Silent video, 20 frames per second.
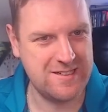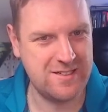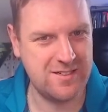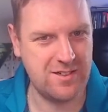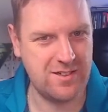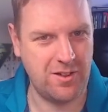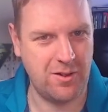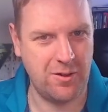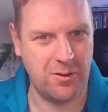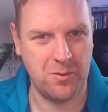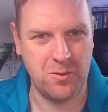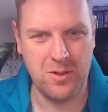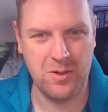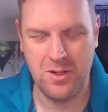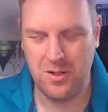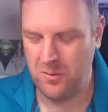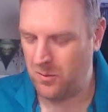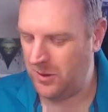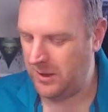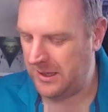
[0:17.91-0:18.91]
So
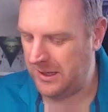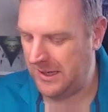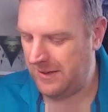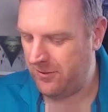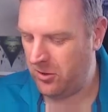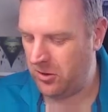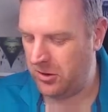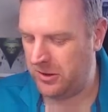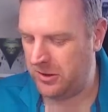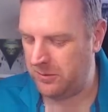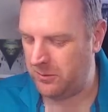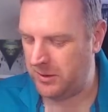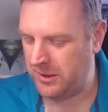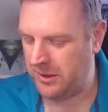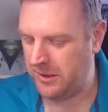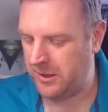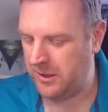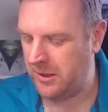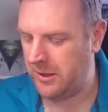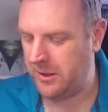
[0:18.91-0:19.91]
we're going to have a look and we're
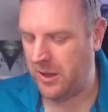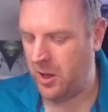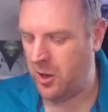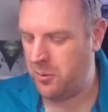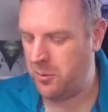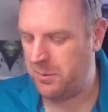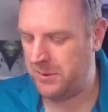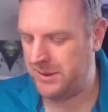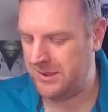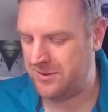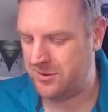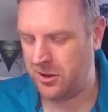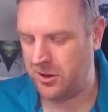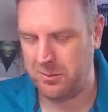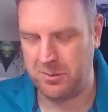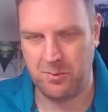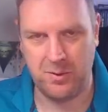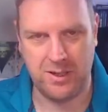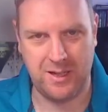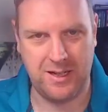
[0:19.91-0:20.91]
going to open this
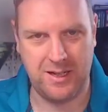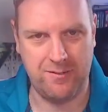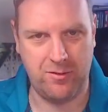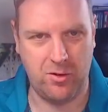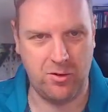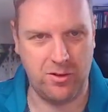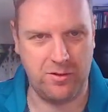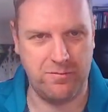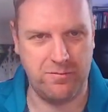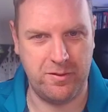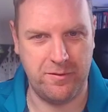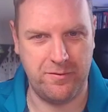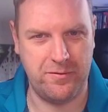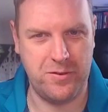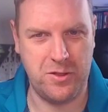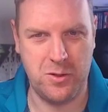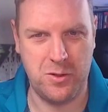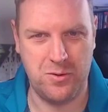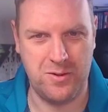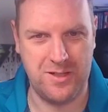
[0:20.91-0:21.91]
up and we're going to have a look and
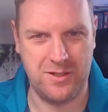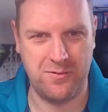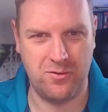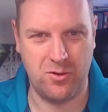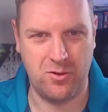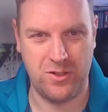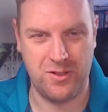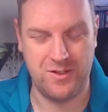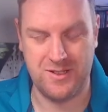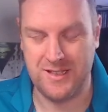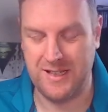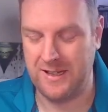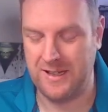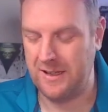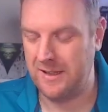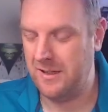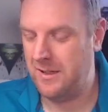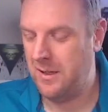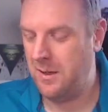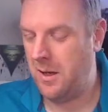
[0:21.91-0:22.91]
review this for you
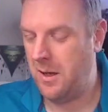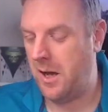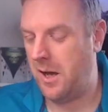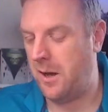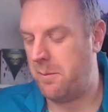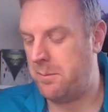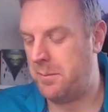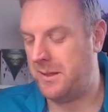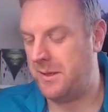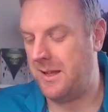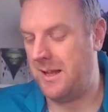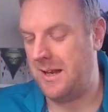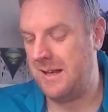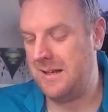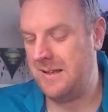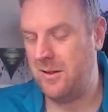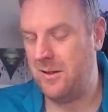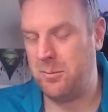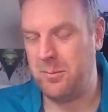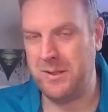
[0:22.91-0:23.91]
today. But a
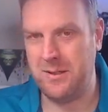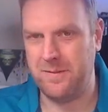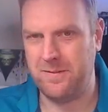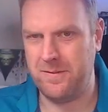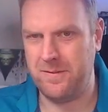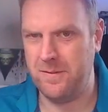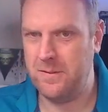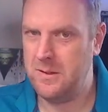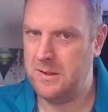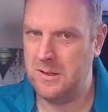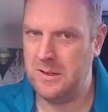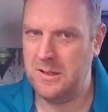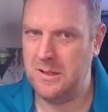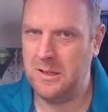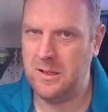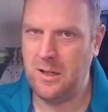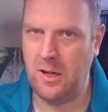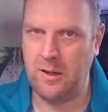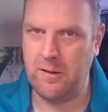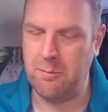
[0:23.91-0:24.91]
little bit of
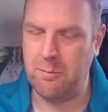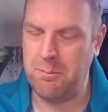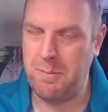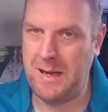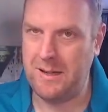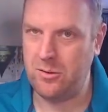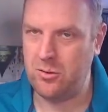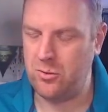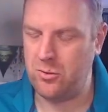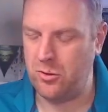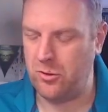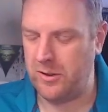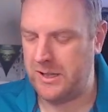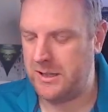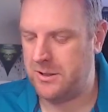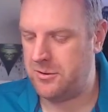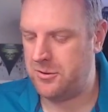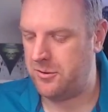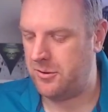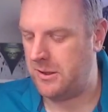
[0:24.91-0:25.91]
kind of
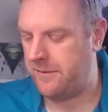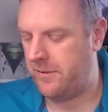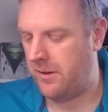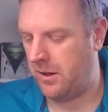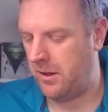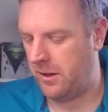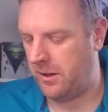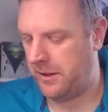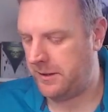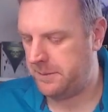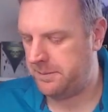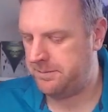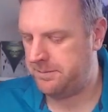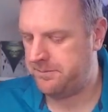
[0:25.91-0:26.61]
backstory history, if you like.